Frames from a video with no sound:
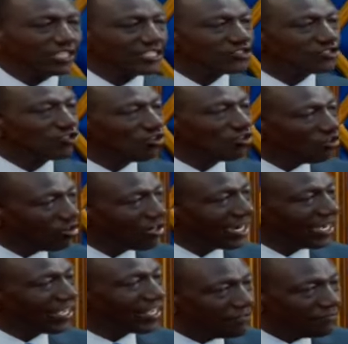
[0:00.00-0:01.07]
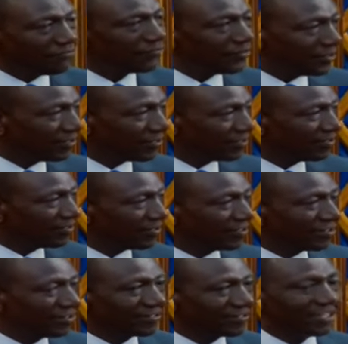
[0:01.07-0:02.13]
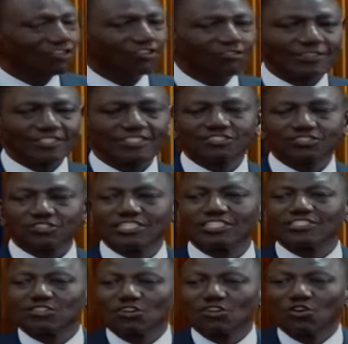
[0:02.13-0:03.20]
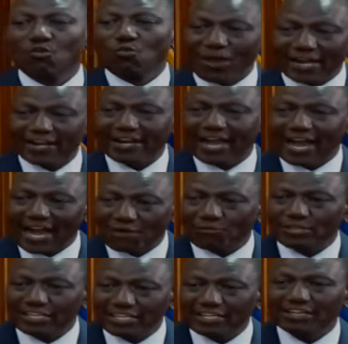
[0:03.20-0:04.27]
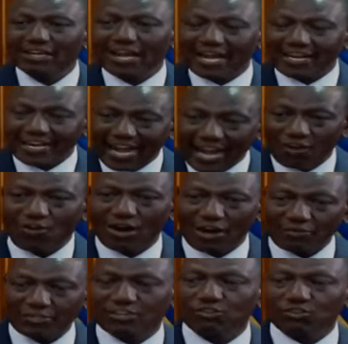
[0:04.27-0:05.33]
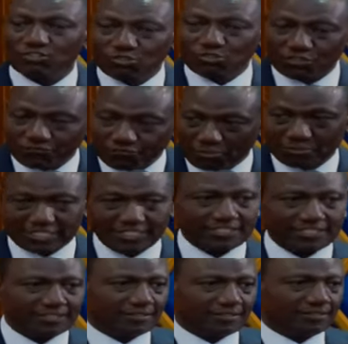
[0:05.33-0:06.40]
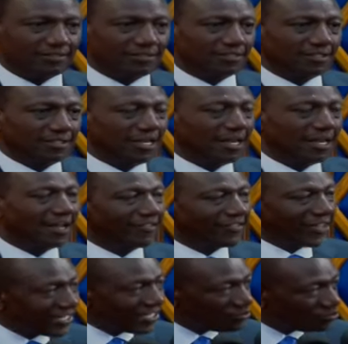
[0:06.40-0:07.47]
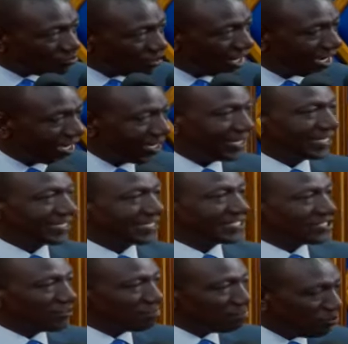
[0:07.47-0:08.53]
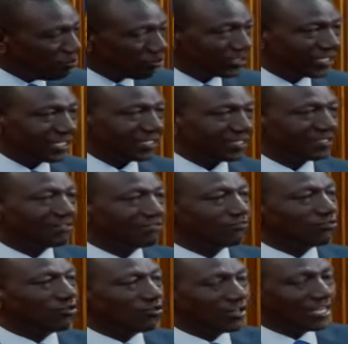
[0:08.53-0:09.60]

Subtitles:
is no longer if. The conversation is when are we and how are we going to reform it. And that is why it is important for